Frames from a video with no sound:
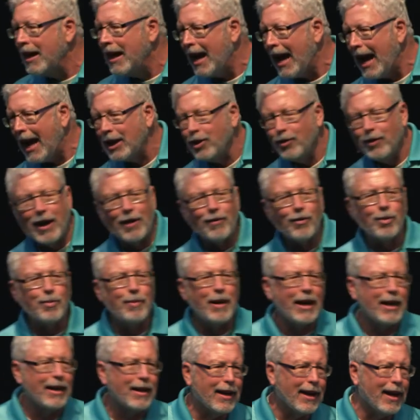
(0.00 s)
And you never
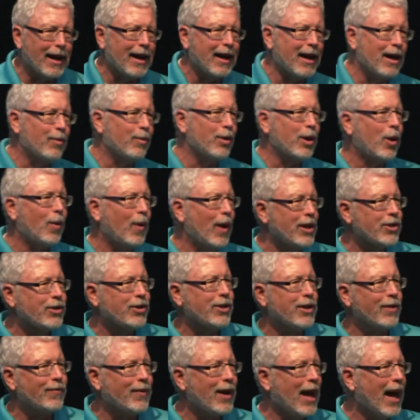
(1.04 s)
make uh, a request
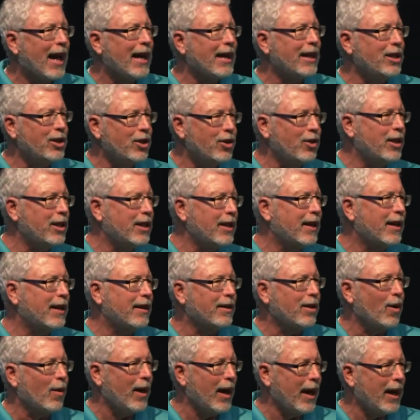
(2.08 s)
of God. And you need to
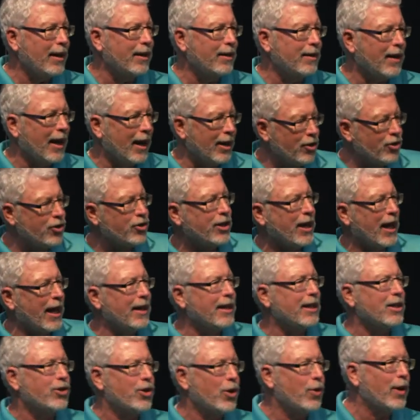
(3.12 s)
go ahead and understand
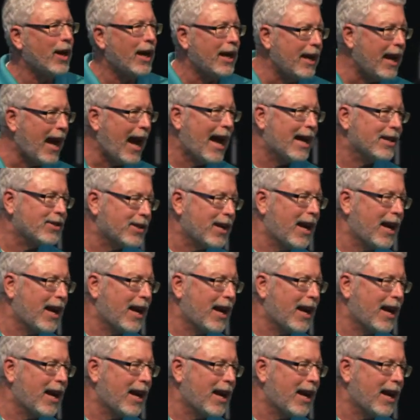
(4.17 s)
it's okay to ask.